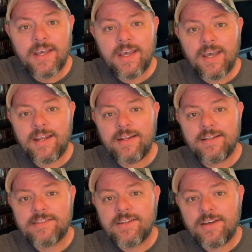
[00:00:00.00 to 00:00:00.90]
and it
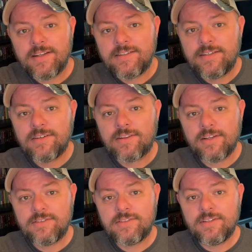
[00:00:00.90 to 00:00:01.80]
is not until
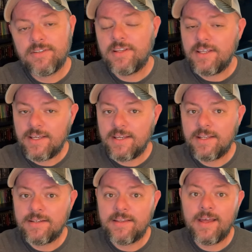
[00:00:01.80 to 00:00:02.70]
close to the
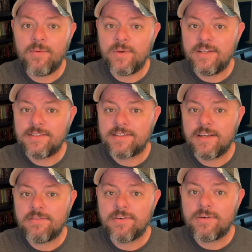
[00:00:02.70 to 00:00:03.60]
end that we
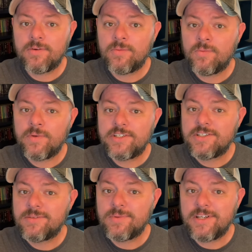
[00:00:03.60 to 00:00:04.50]
discover which
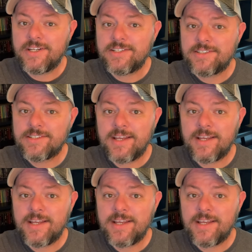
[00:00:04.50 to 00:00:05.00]
is which.